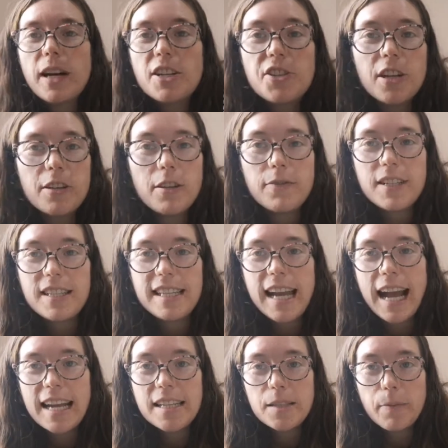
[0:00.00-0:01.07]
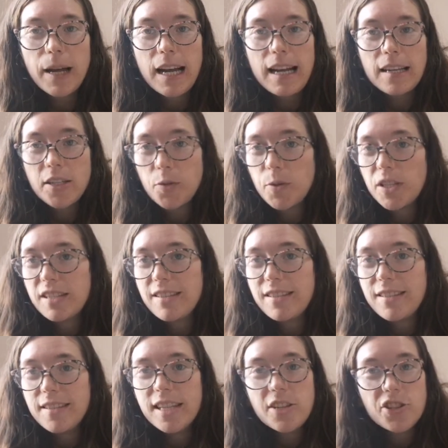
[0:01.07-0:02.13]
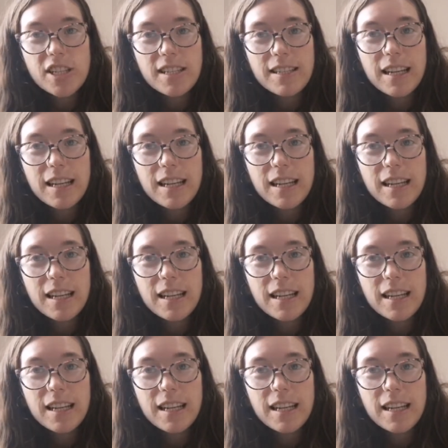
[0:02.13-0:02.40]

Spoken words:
it. I don't know if it's the Ada band, but the stitches